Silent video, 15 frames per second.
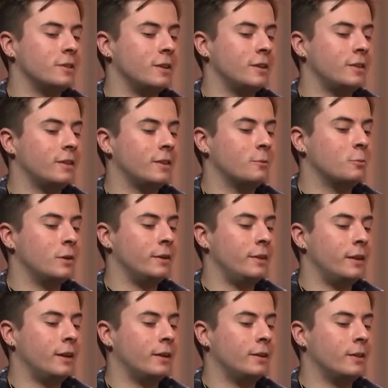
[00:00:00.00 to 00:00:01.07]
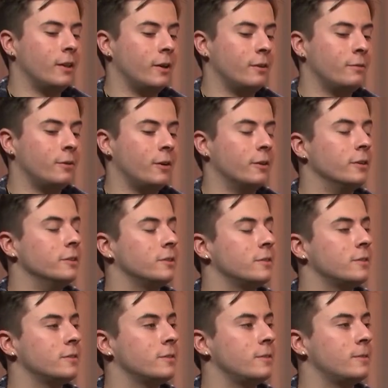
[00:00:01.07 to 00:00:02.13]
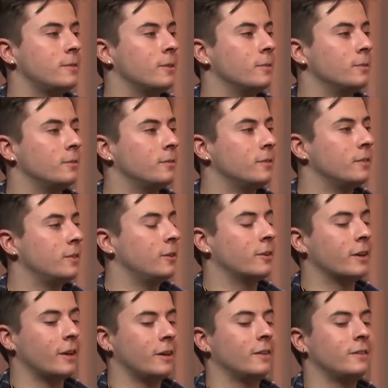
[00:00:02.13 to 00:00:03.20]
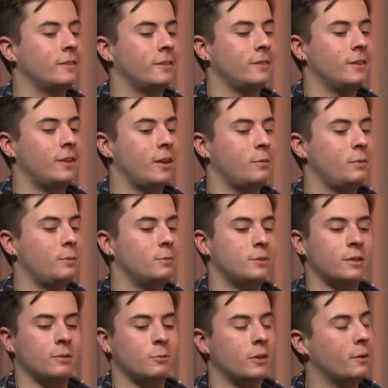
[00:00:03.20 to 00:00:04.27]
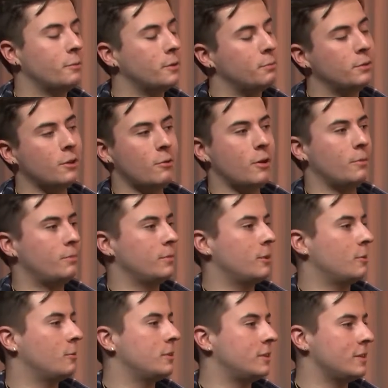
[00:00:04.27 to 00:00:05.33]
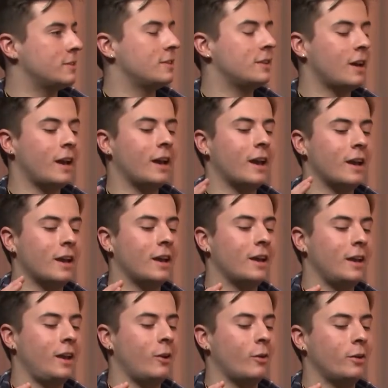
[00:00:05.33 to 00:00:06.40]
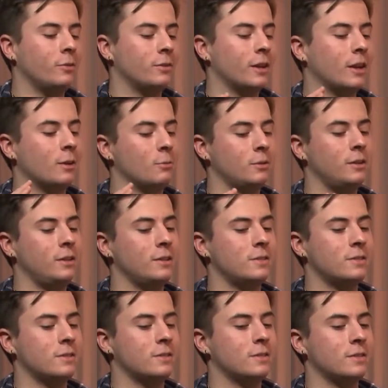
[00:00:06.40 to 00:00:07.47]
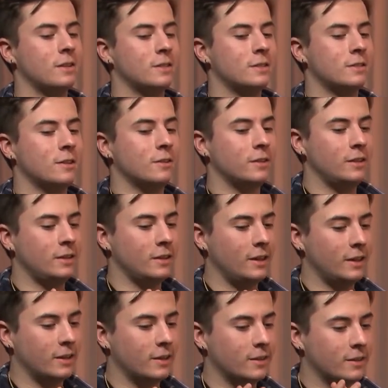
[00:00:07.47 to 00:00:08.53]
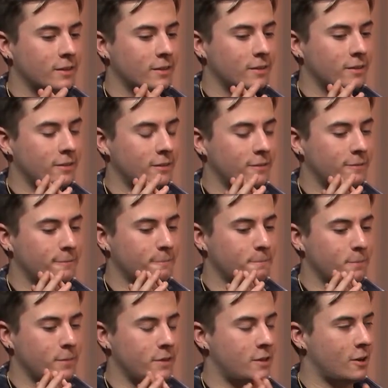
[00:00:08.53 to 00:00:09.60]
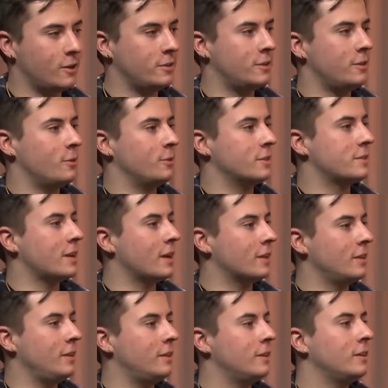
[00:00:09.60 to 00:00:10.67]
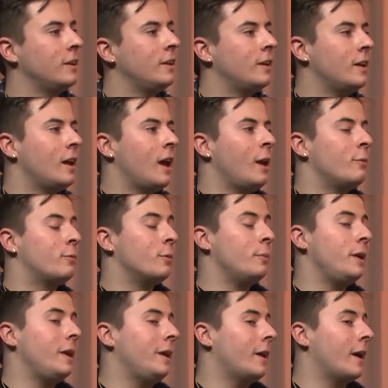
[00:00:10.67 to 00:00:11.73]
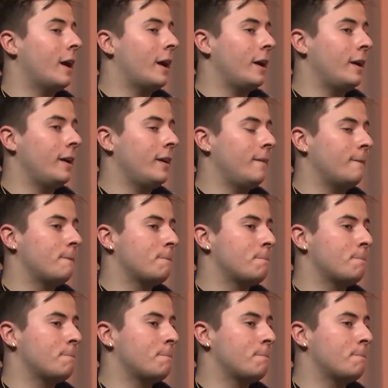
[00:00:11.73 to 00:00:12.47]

and I think one that a lot of artists don't look at. A lot of people say, well, I want to blow up, or I want this. And I don't think anyone needs necessarily, like, it's hard to know exactly. For me, I'd